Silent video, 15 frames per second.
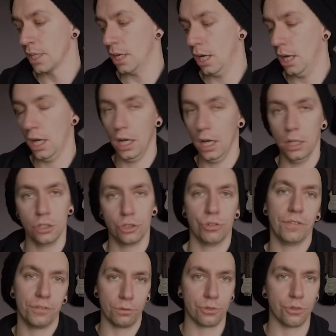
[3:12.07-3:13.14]

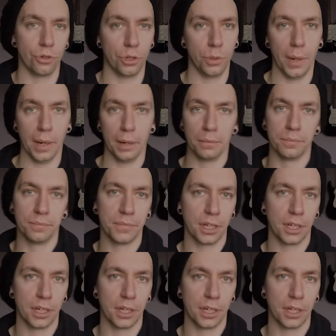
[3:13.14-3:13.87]
Driift will sort you out.